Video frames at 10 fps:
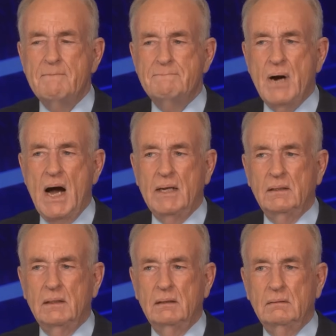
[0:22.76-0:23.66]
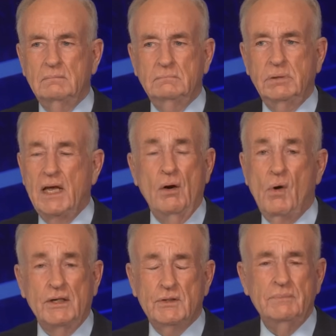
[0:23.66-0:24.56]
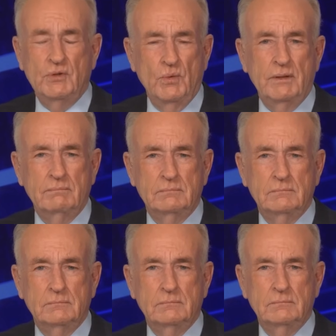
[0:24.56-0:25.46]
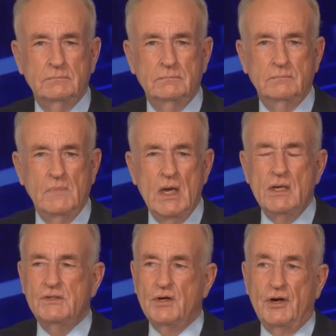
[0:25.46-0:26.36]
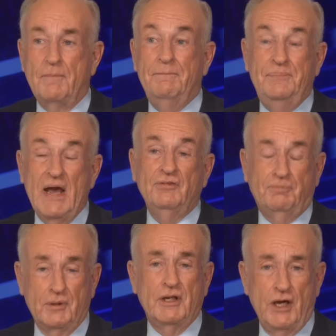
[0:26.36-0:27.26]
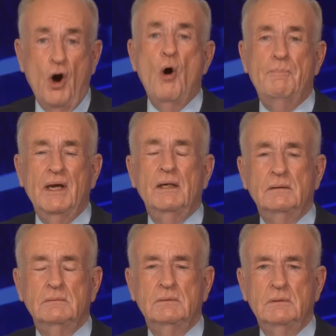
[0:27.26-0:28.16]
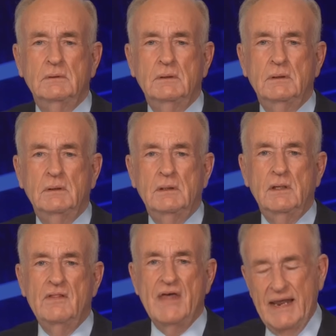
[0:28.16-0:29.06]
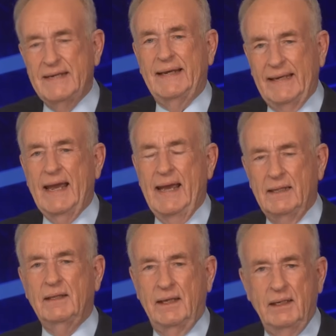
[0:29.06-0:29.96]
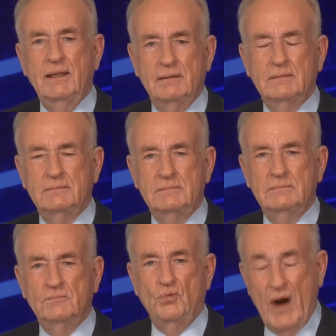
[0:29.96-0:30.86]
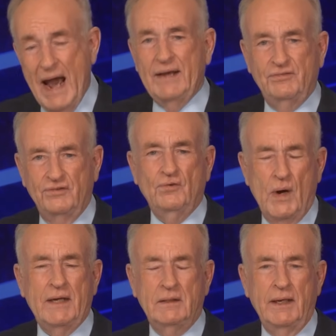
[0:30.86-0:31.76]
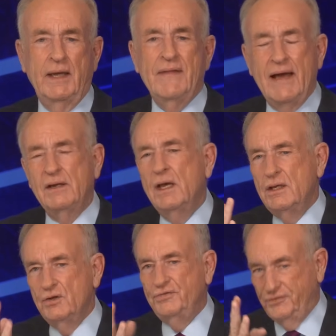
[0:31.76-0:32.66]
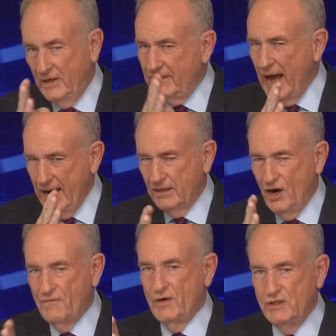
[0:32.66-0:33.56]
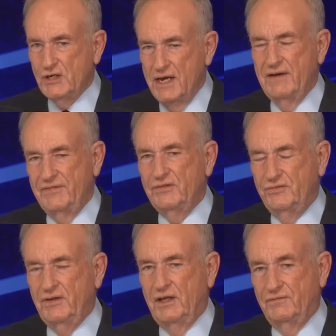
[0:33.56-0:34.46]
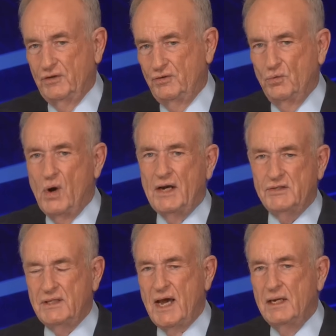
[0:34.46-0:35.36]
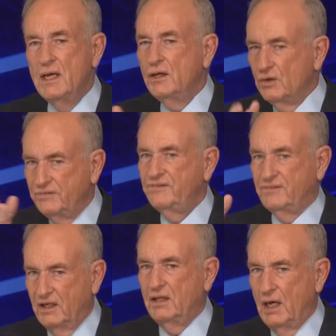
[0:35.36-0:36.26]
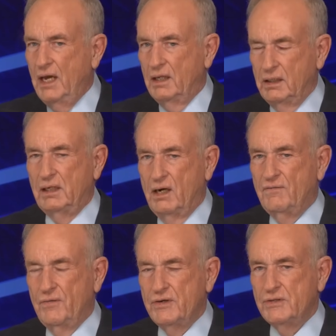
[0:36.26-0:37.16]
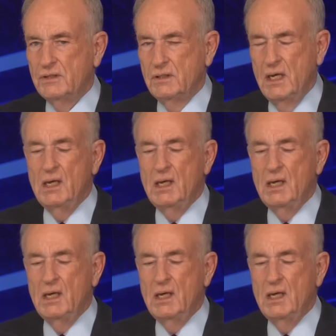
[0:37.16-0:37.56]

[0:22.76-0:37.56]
But they don't want Trump to win. So they're desperately hoping that Nikki Haley rises quickly. And that you'll see that coverage on FNC if you do watch that. You'll see the Haley coverage.